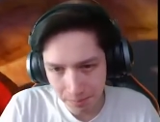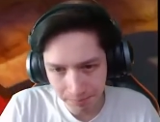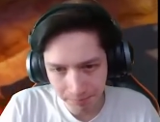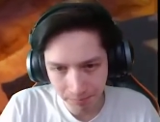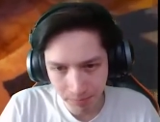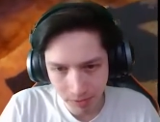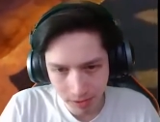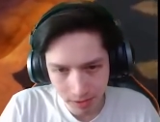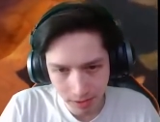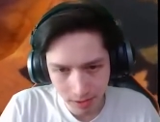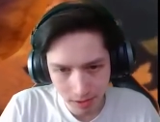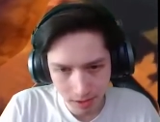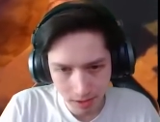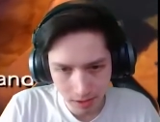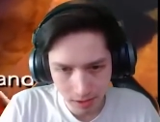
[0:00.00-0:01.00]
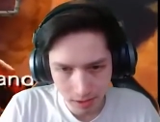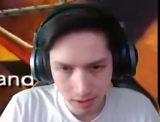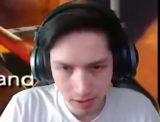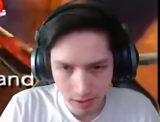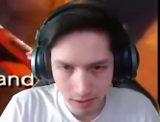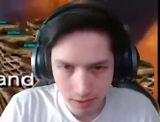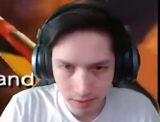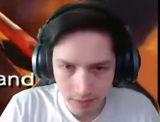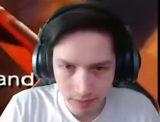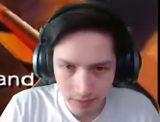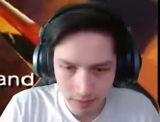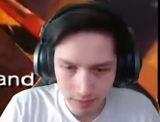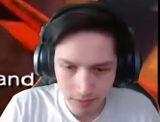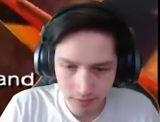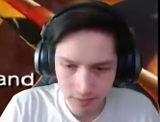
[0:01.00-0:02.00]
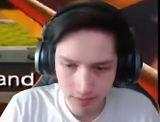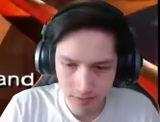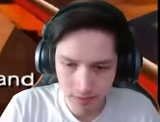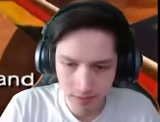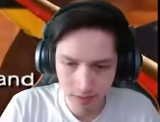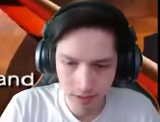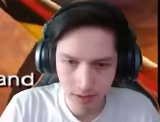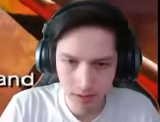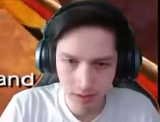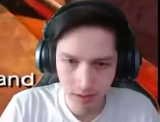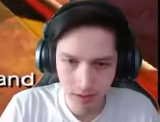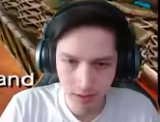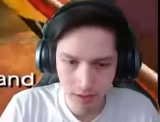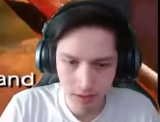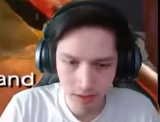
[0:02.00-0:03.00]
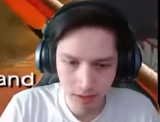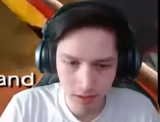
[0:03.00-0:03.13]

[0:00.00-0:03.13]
[no speech]